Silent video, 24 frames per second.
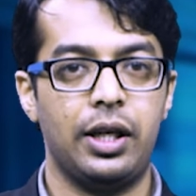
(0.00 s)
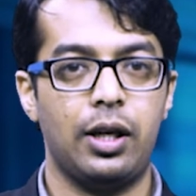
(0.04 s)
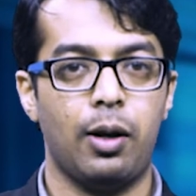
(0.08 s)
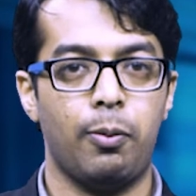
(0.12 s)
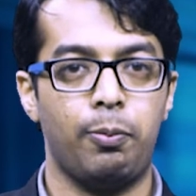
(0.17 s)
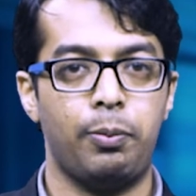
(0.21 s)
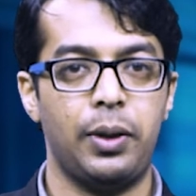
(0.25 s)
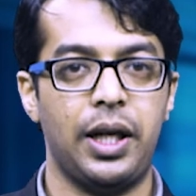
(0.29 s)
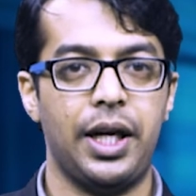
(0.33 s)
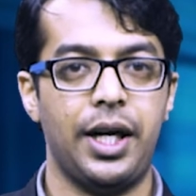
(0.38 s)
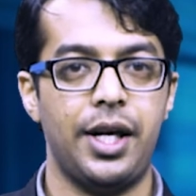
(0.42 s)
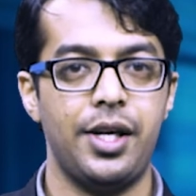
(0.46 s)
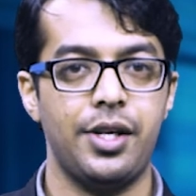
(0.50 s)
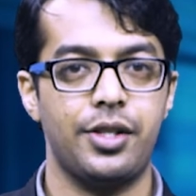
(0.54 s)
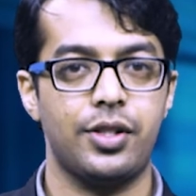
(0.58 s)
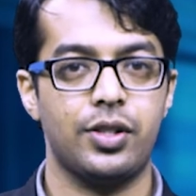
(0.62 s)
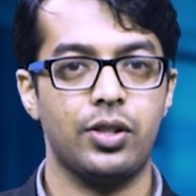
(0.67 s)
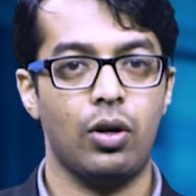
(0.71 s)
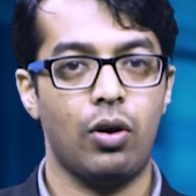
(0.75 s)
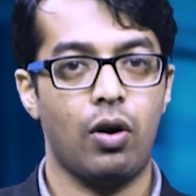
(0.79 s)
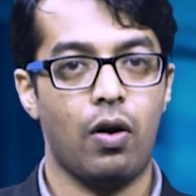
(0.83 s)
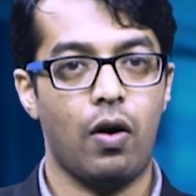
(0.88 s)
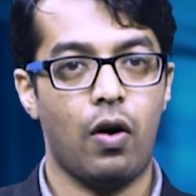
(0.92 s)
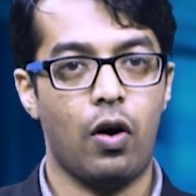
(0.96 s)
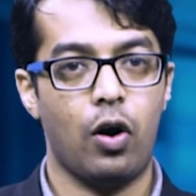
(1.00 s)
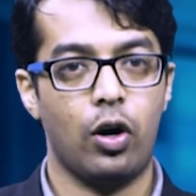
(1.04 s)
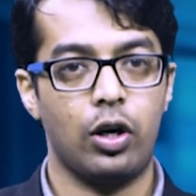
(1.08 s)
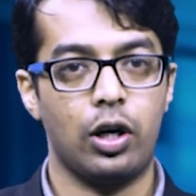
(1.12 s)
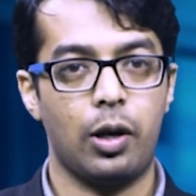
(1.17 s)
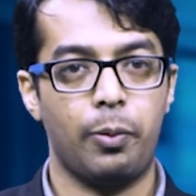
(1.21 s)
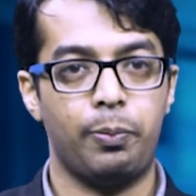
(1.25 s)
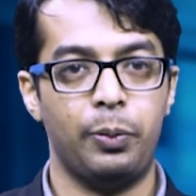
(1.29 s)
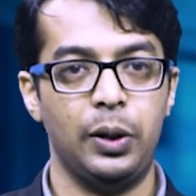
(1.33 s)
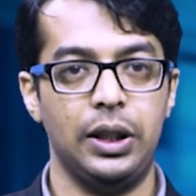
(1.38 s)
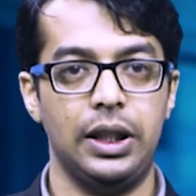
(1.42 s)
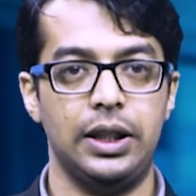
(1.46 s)
complaints or
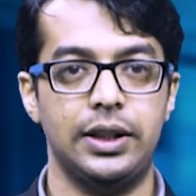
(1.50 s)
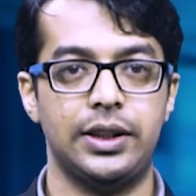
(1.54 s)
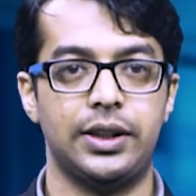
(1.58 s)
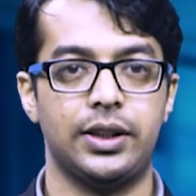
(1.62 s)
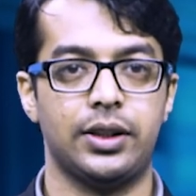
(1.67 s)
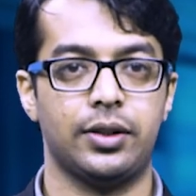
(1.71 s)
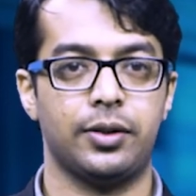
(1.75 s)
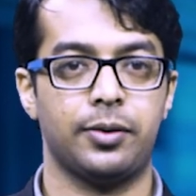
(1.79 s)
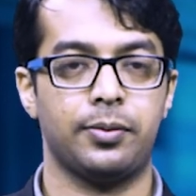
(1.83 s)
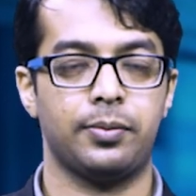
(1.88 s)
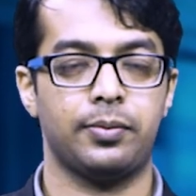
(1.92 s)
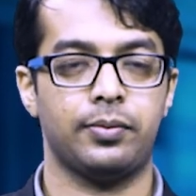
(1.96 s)
appeals.